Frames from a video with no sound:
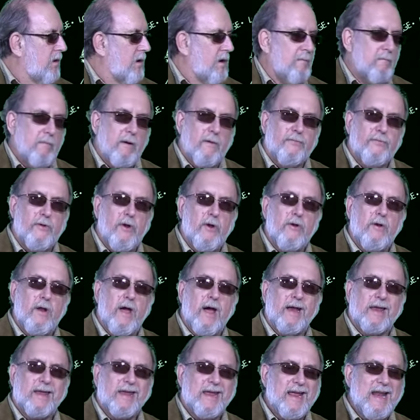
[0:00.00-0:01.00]
But they're
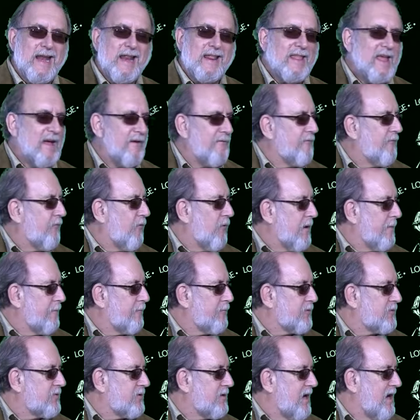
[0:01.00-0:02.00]
not getting that
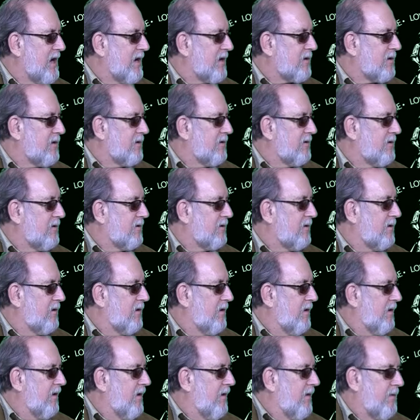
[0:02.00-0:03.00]
40%.
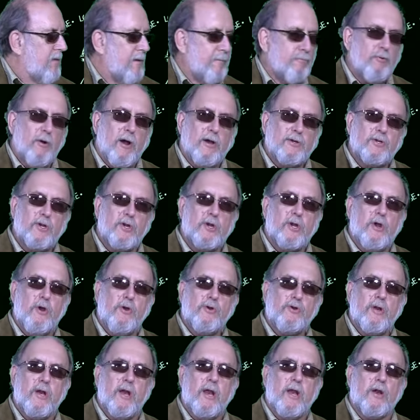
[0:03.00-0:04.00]
The
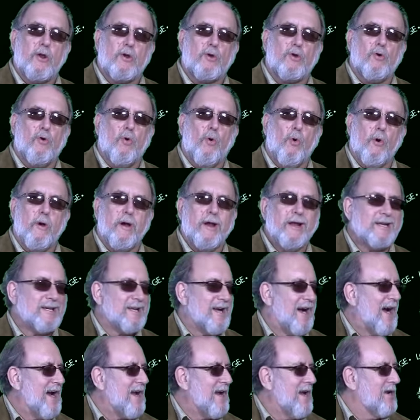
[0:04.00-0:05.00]
prosecution in the court is
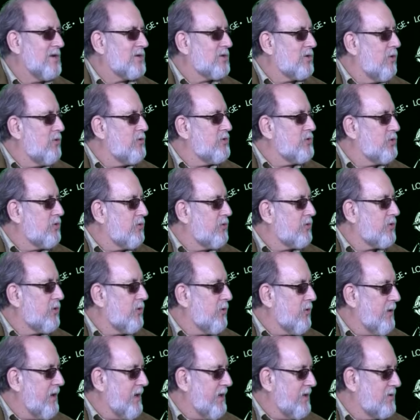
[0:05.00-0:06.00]
hiding it, so is your
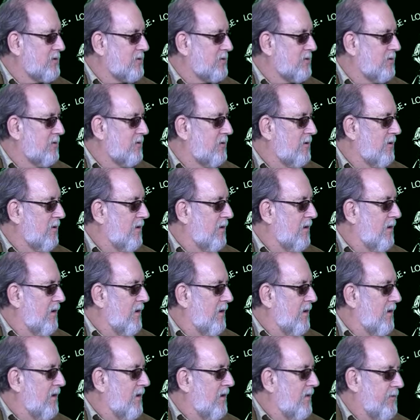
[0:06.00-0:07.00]
attorneys.
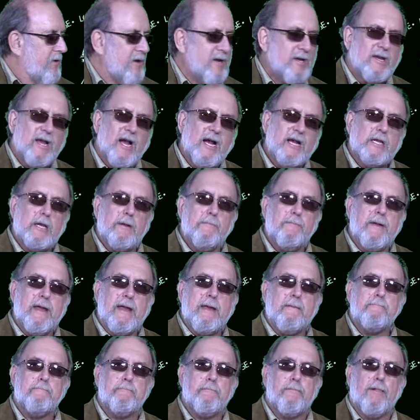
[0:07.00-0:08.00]
These guys are
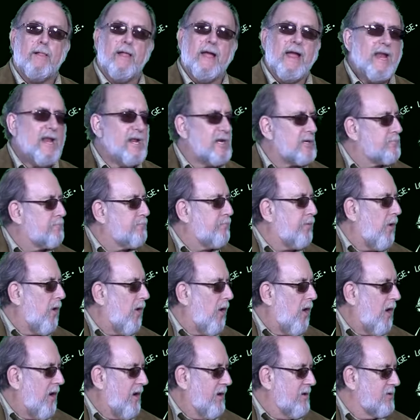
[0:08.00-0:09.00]
being played as
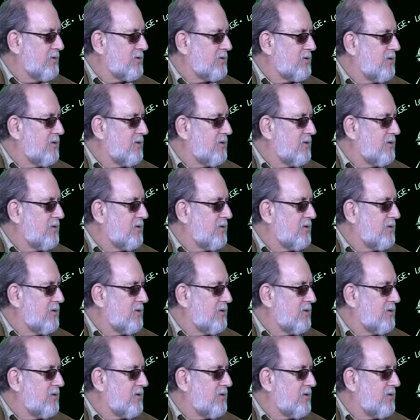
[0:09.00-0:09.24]
pawns.